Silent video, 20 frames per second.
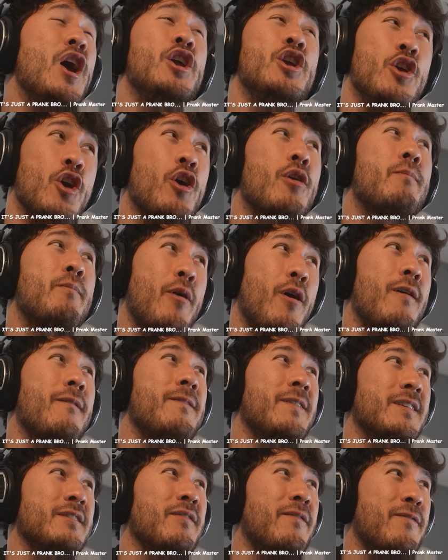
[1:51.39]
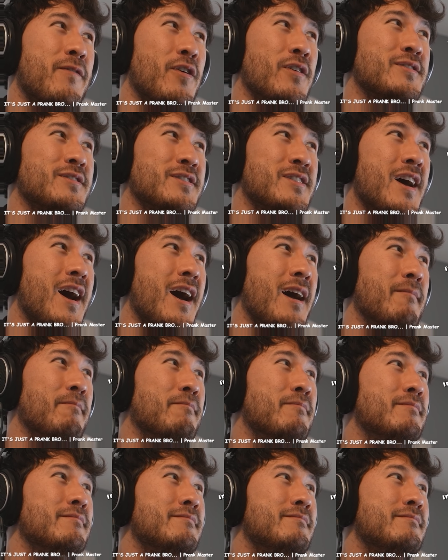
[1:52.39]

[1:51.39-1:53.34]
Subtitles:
You're perfect the first time.